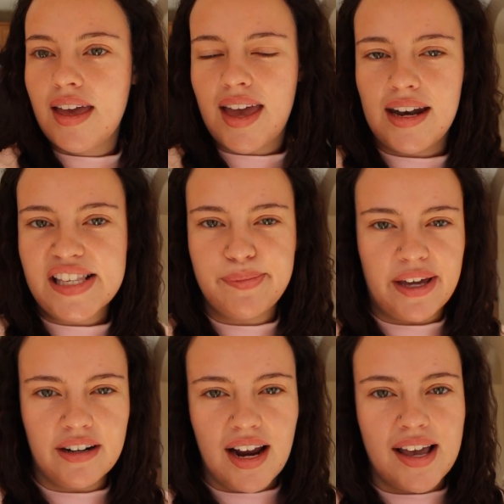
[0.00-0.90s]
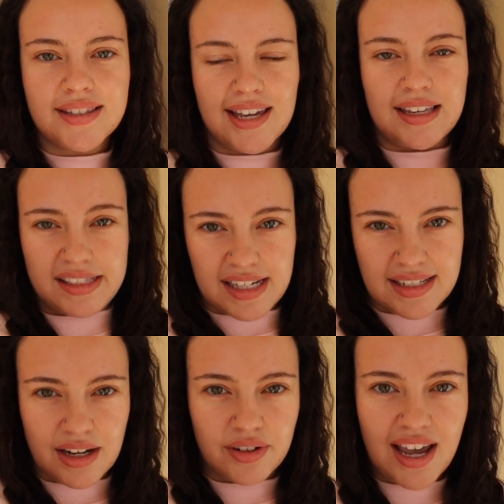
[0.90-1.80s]
and it's better as like a
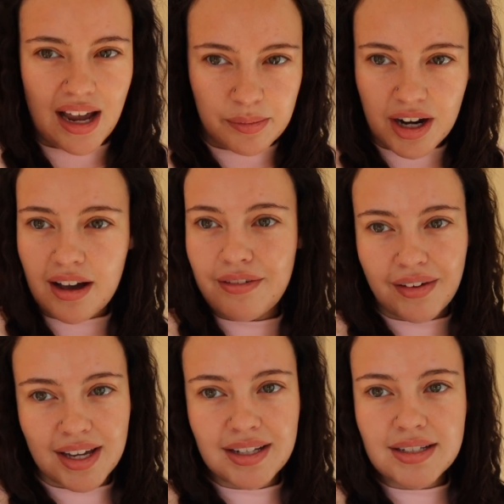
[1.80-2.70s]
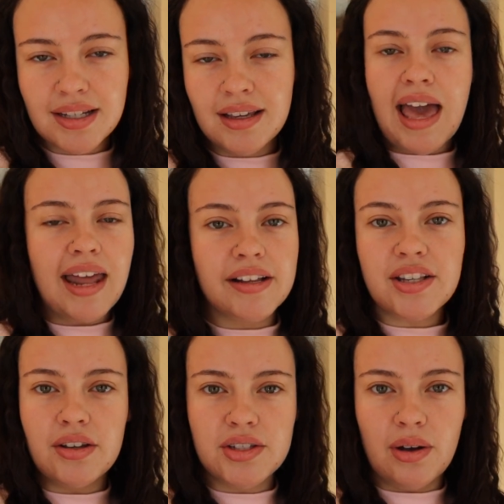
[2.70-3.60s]
sit-down camera I find and it's
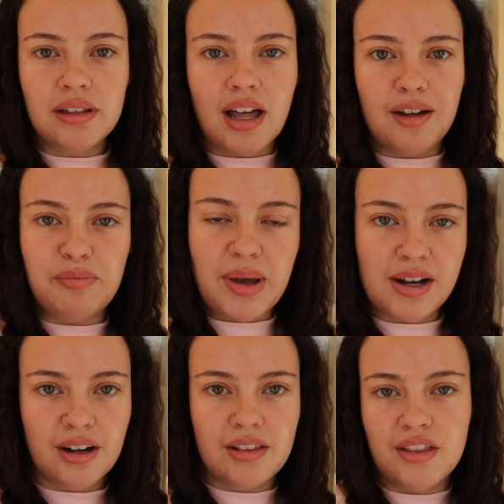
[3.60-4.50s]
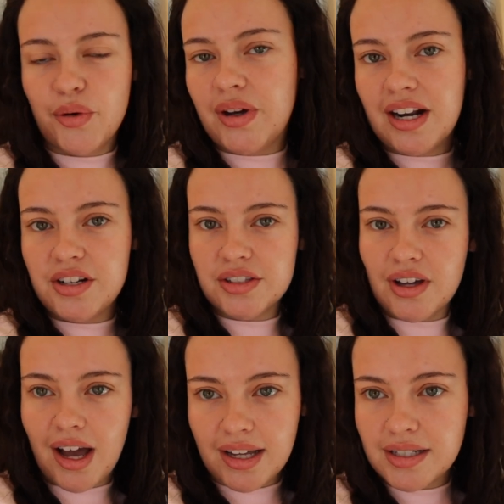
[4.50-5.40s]
also a lot bigger than the one I just
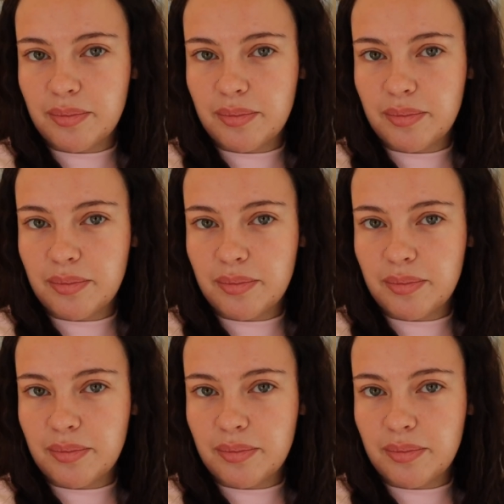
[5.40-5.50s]
got.